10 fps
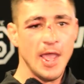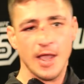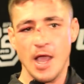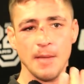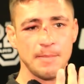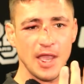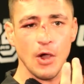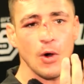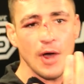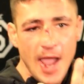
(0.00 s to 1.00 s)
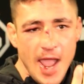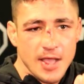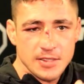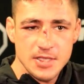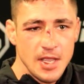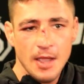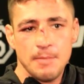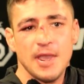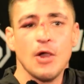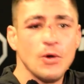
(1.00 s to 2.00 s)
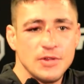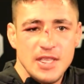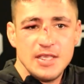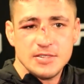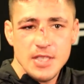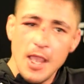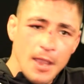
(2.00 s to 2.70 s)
and got big old hands and big old knees